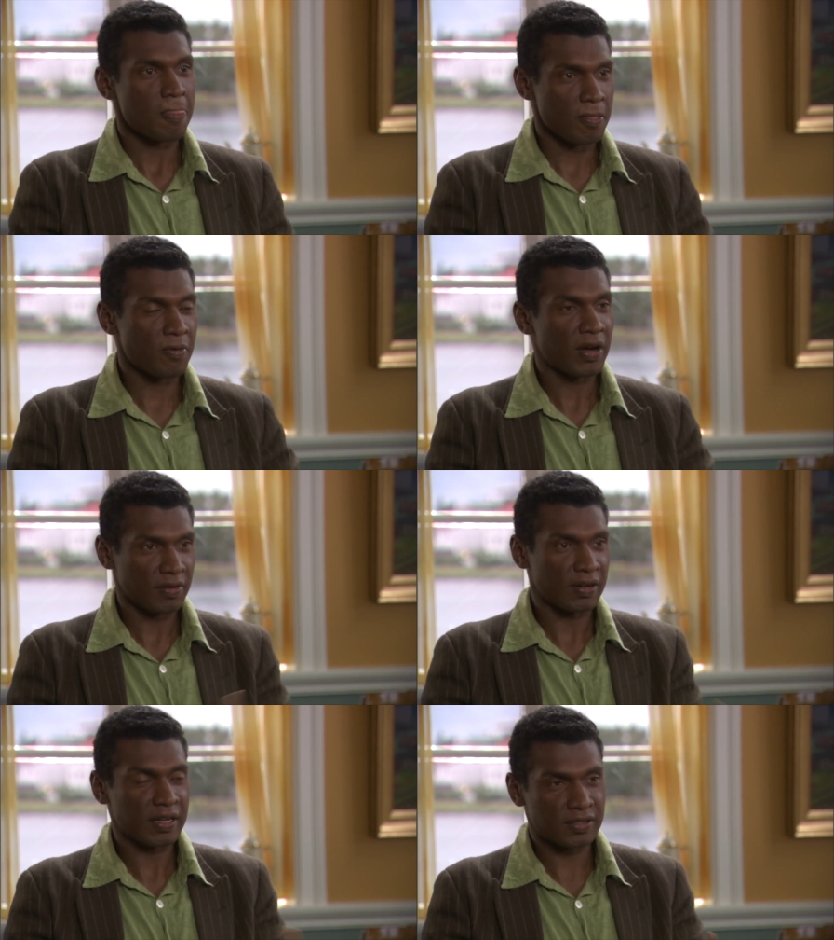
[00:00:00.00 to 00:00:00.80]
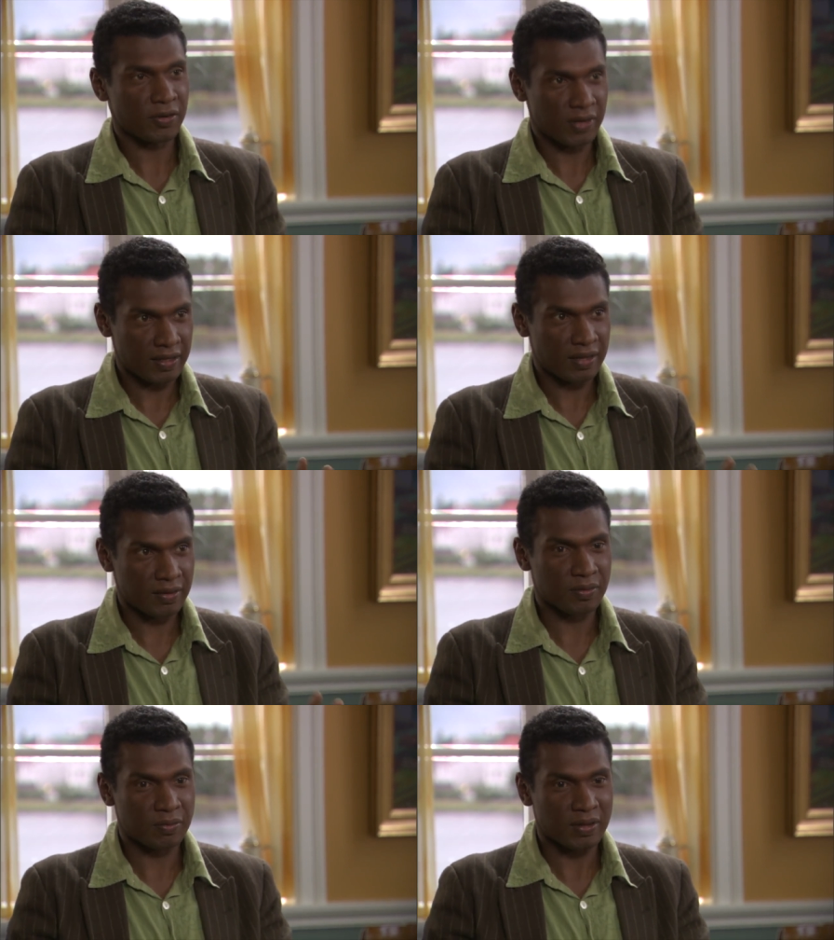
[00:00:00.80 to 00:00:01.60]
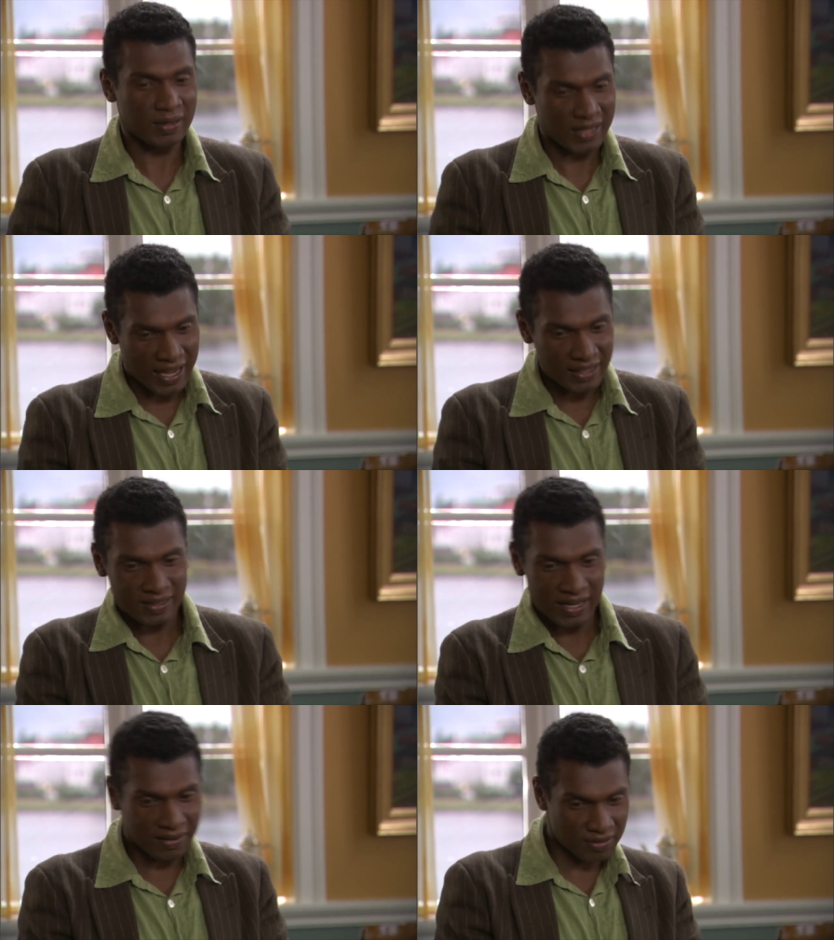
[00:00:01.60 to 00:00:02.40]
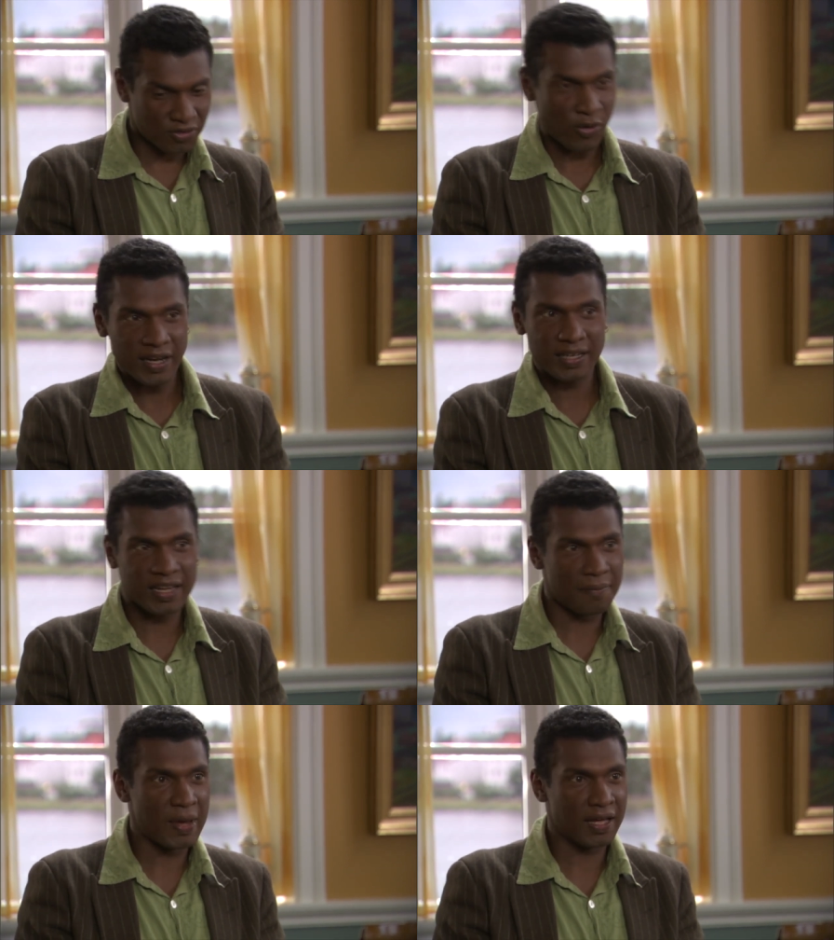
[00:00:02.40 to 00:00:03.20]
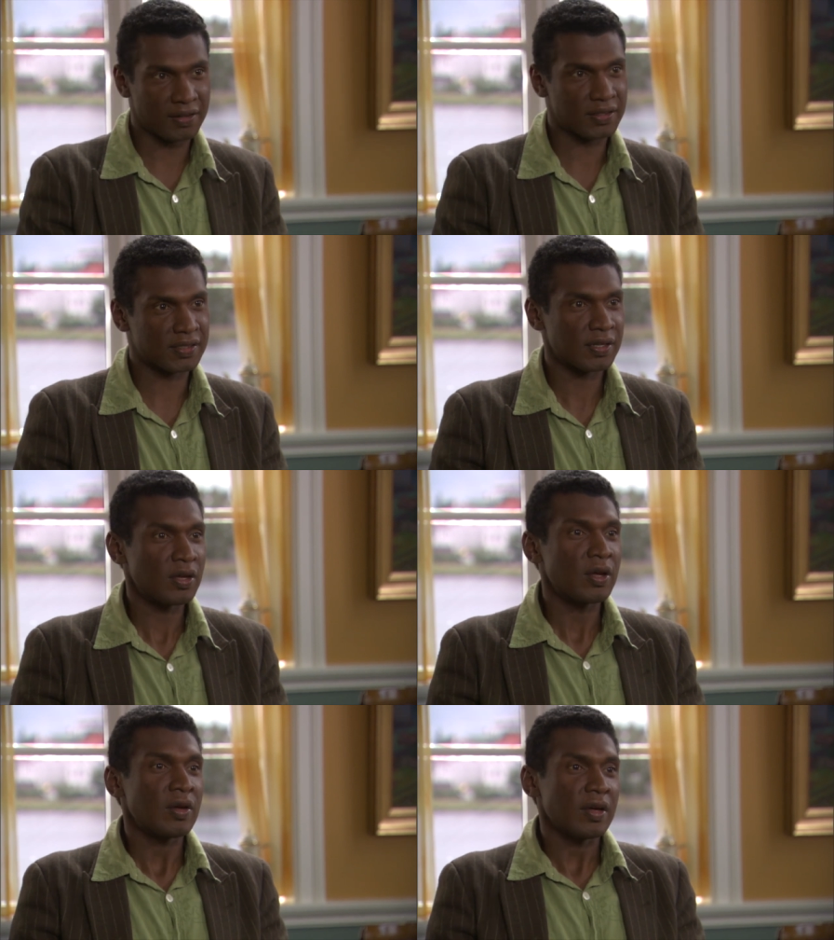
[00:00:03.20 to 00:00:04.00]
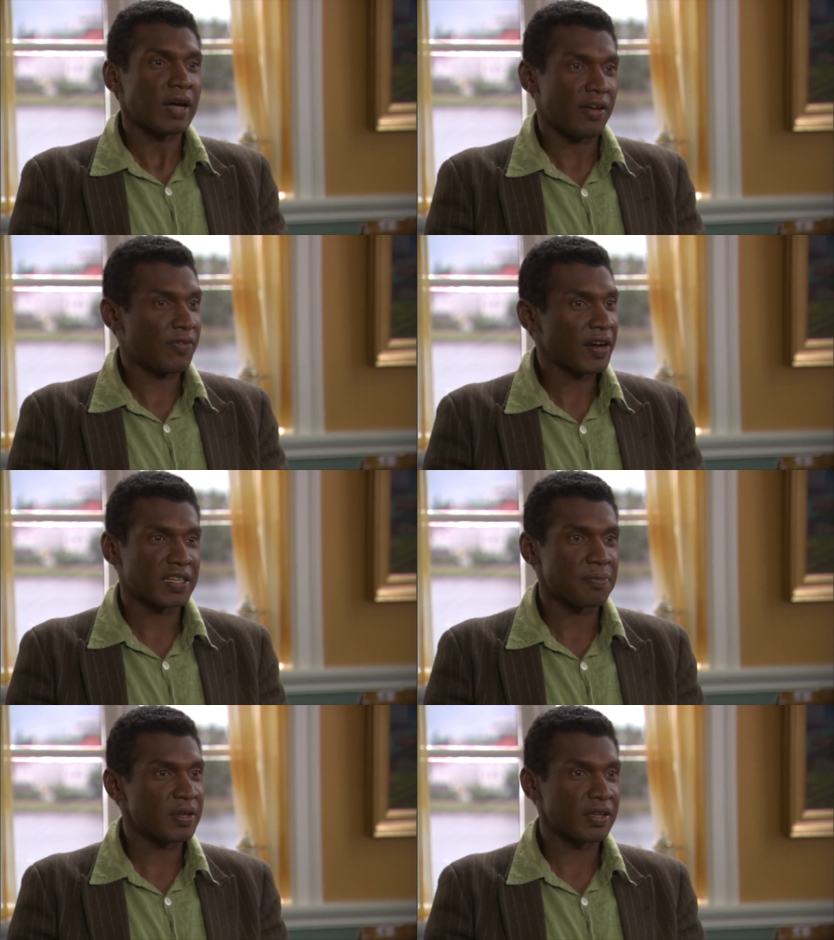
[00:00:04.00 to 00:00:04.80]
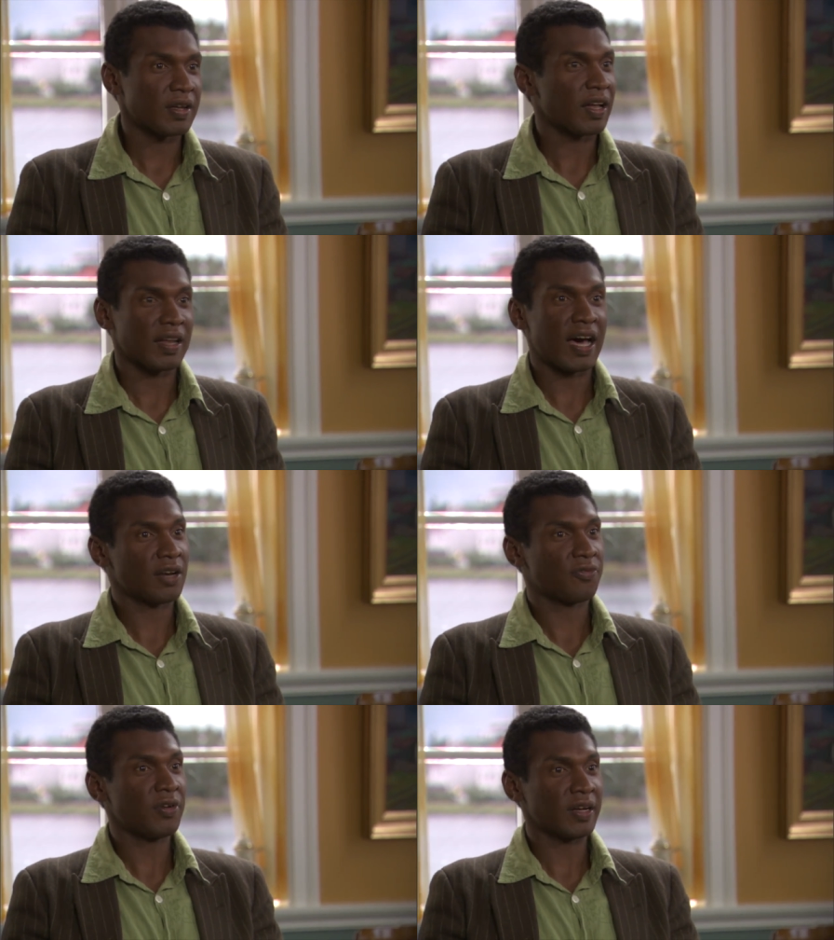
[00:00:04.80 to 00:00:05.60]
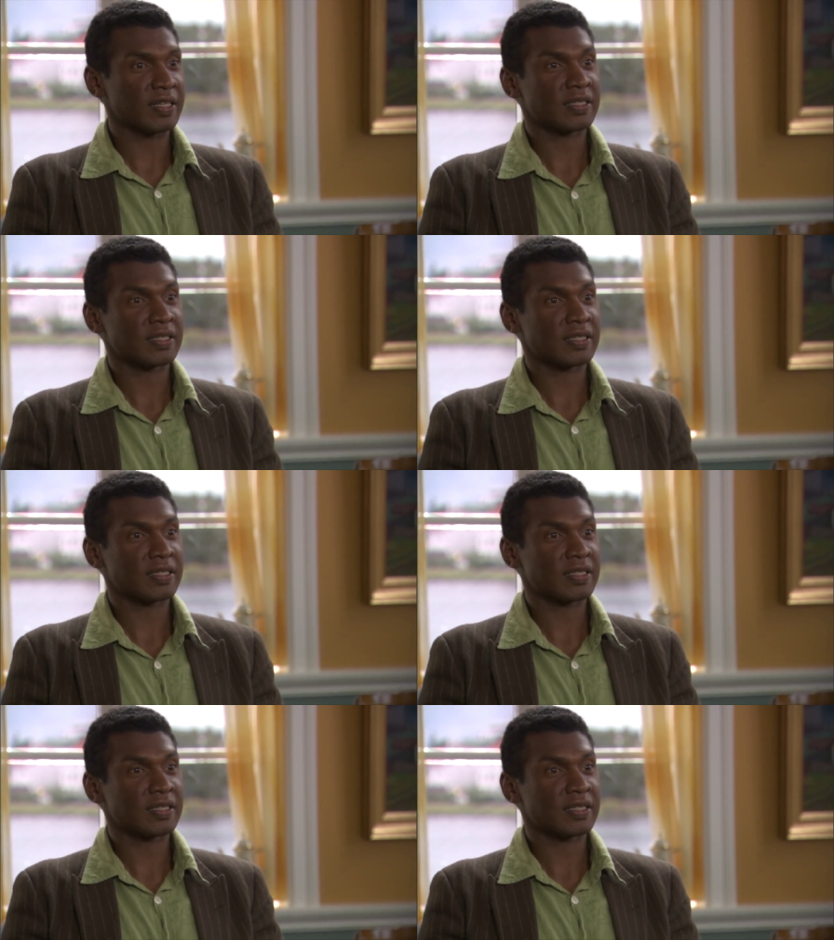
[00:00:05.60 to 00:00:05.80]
You, you, and so that, that, that striking that balance I find to be a lot of fun.